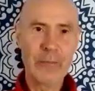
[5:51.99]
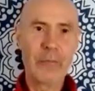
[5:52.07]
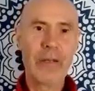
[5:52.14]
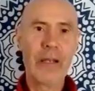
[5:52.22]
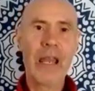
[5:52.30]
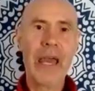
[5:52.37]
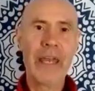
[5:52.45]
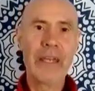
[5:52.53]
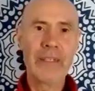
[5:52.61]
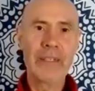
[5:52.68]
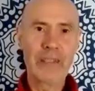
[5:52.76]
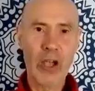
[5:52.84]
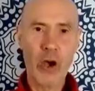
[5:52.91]
letting
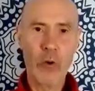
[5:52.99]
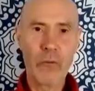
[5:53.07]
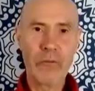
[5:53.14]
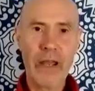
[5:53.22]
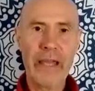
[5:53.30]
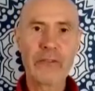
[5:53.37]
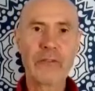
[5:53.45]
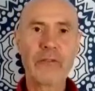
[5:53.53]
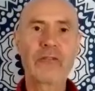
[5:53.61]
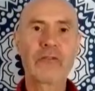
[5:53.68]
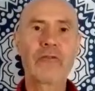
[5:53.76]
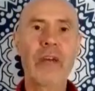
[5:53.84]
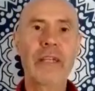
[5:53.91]
go of layers of
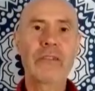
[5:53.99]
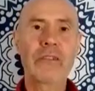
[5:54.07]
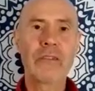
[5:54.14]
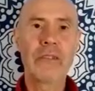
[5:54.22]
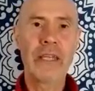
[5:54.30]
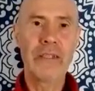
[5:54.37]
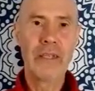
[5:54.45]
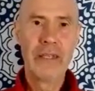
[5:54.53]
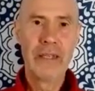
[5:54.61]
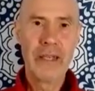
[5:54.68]
stress and then